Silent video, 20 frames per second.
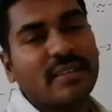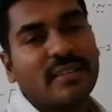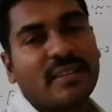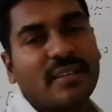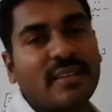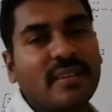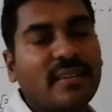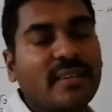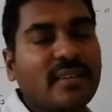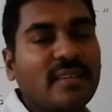on
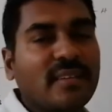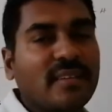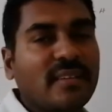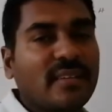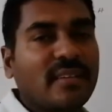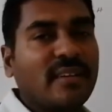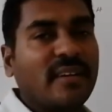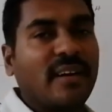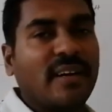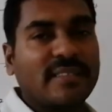the
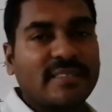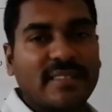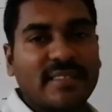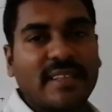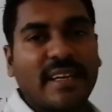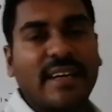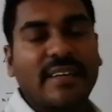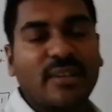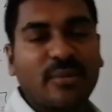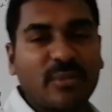
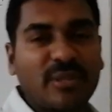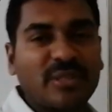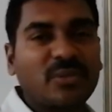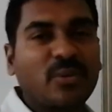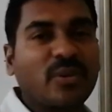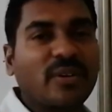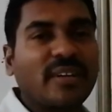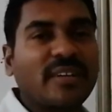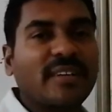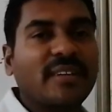oxygen atom is
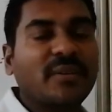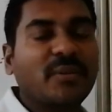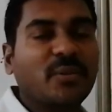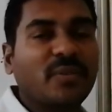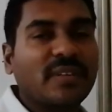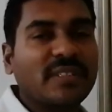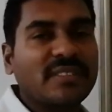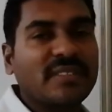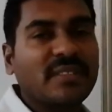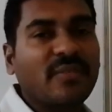donated
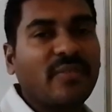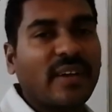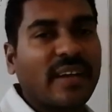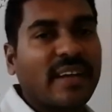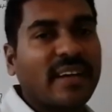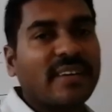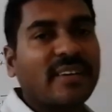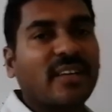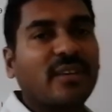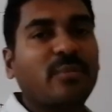towards the
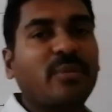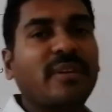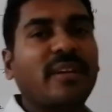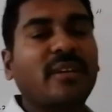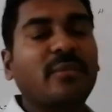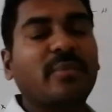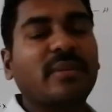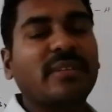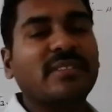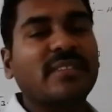vacant
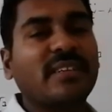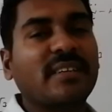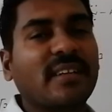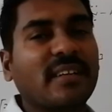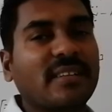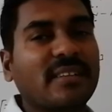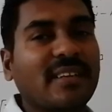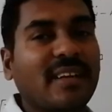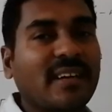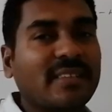orbital present
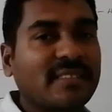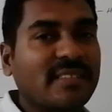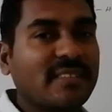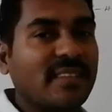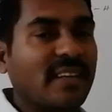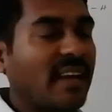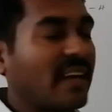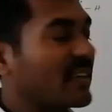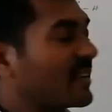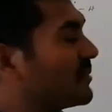on the
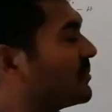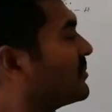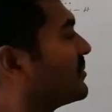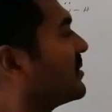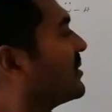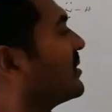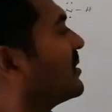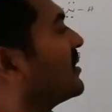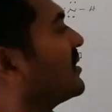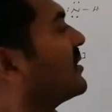oxygen
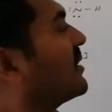atom,